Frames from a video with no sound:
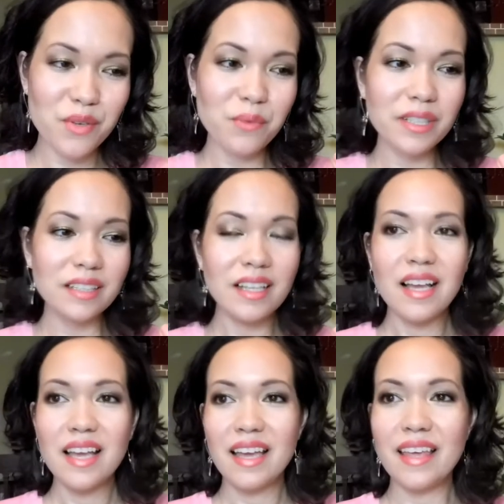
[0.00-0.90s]
you will
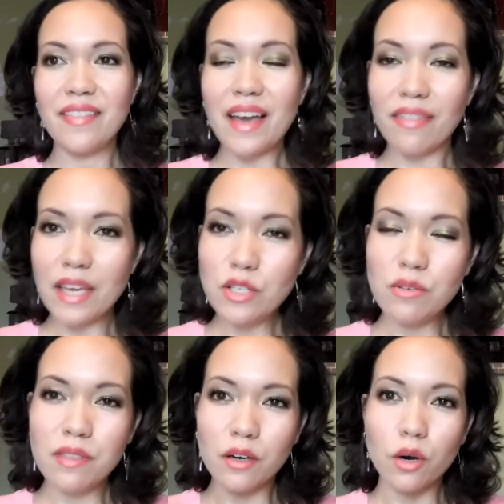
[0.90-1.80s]
in that they
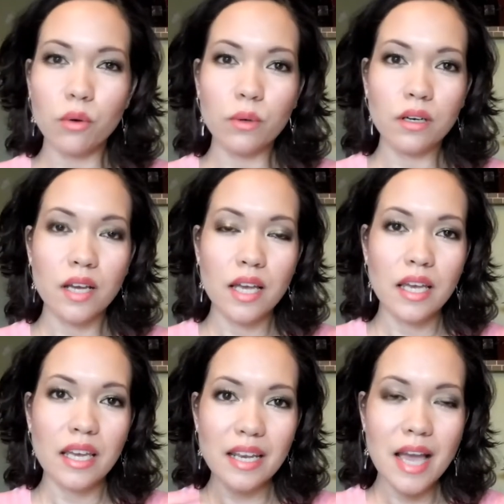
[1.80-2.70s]
do their own
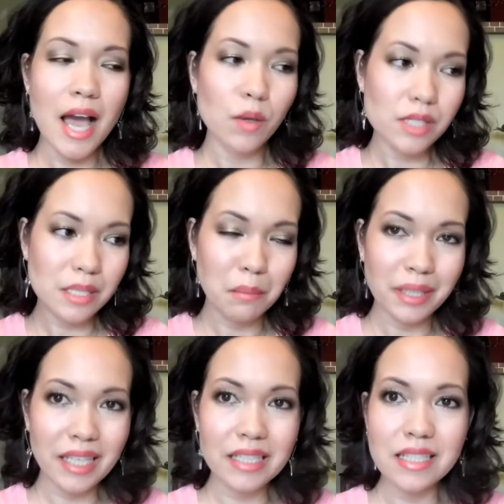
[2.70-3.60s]
in-house
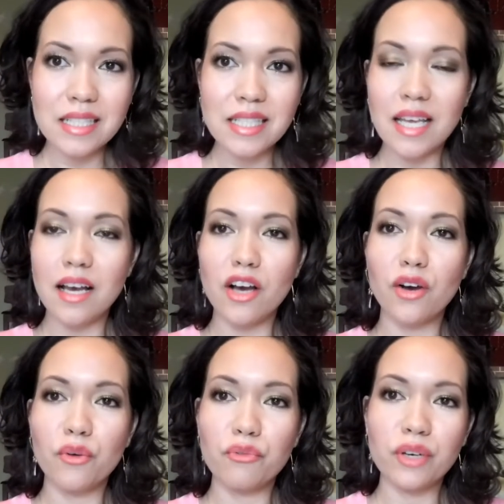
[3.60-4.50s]
blends
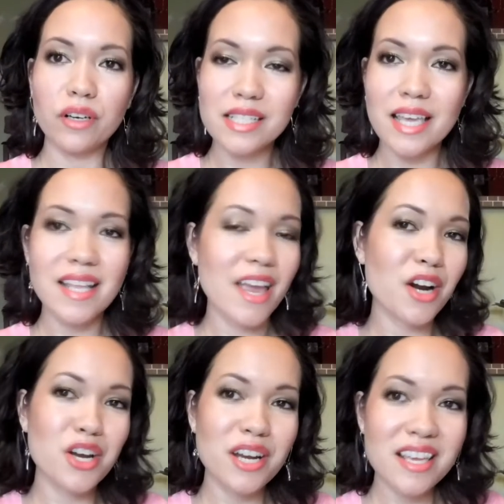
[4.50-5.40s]
of
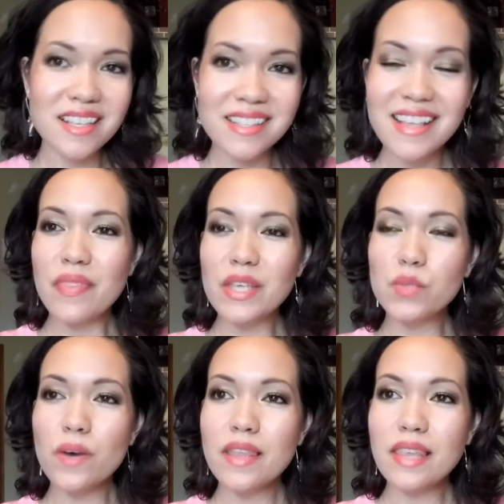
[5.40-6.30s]
skincare goodies.
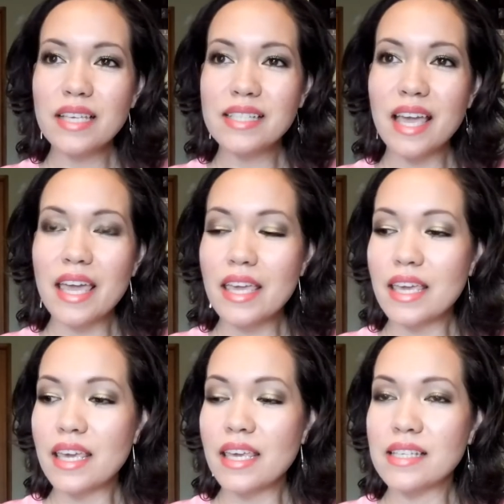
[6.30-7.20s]
This one they say
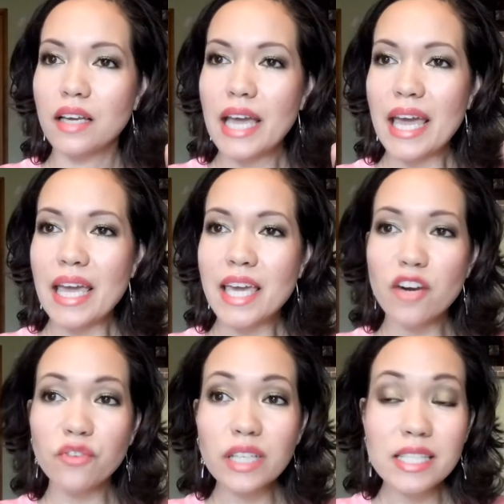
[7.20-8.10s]
is a
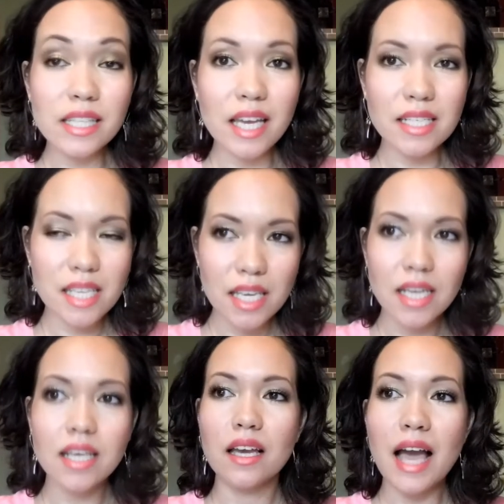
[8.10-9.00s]
carefully
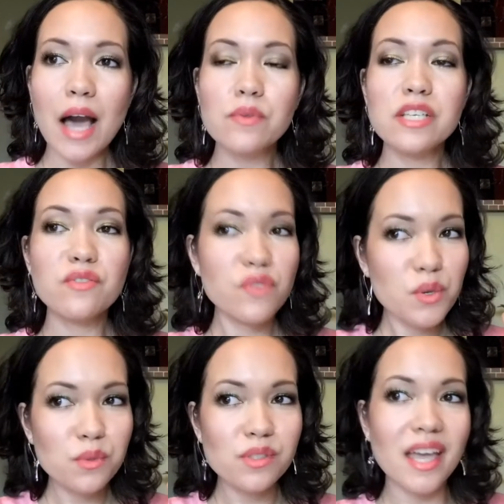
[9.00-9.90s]
selected
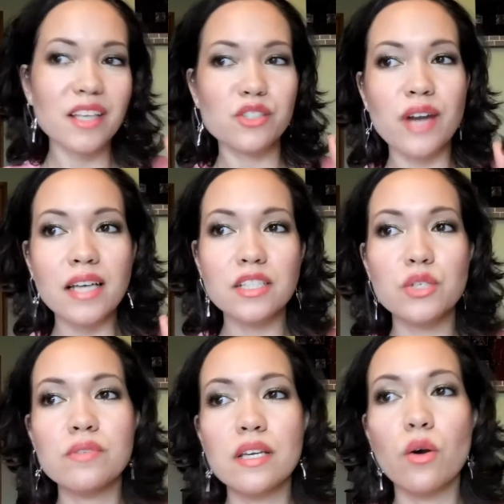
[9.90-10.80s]
house-infused extract
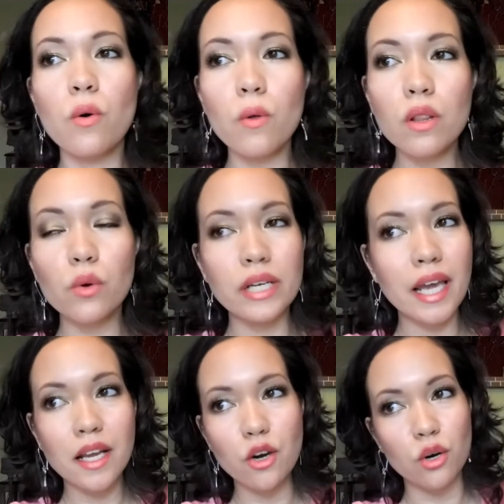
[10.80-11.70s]
using whole
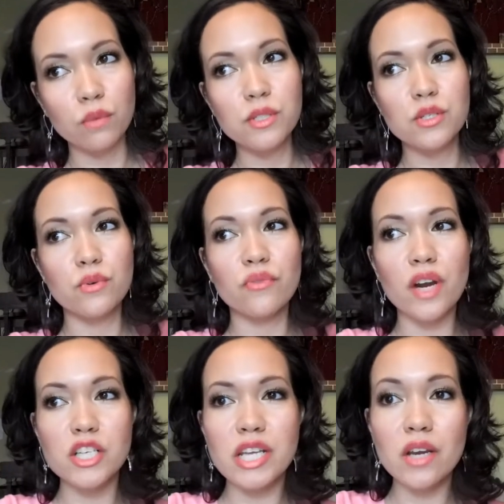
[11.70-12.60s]
organic herbs to
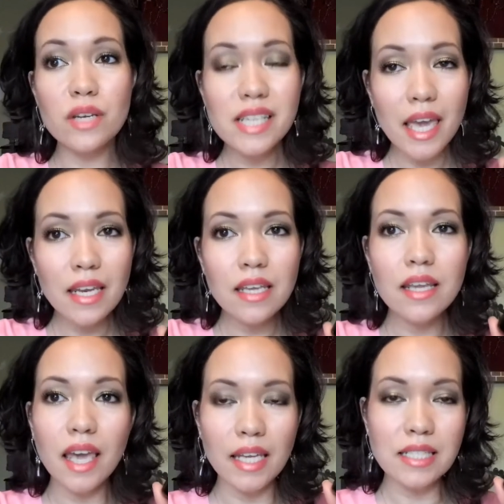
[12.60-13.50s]
refresh
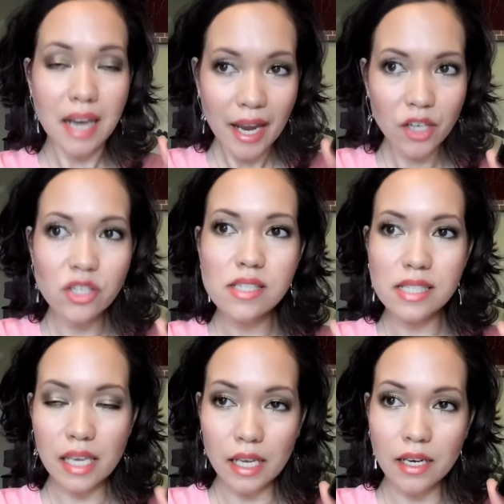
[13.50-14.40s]
irritated and tired
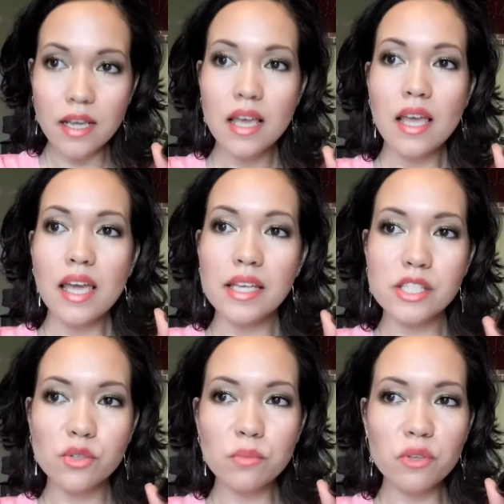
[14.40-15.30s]
skin. It's
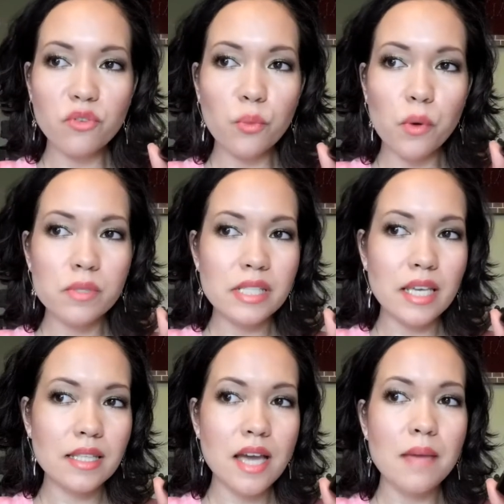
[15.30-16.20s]
suitable for most
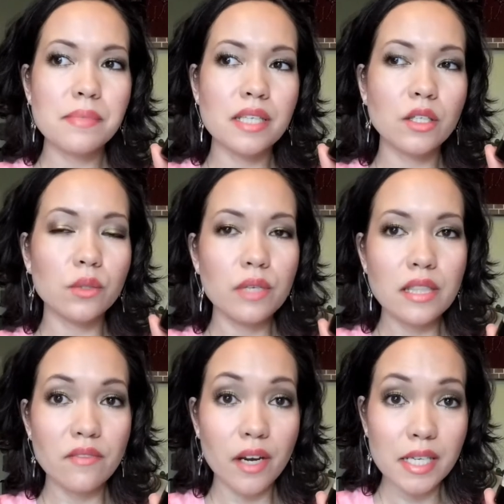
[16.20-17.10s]
skin types including
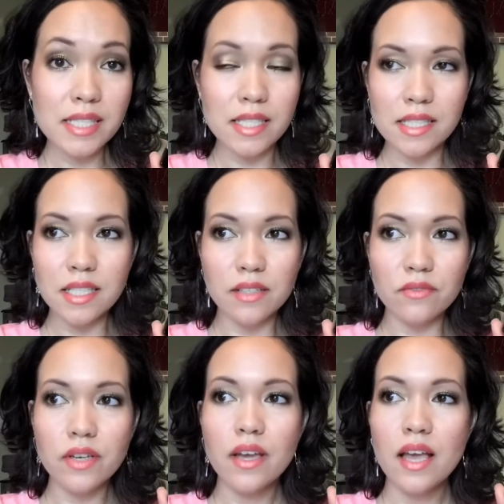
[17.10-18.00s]
the very sensitive.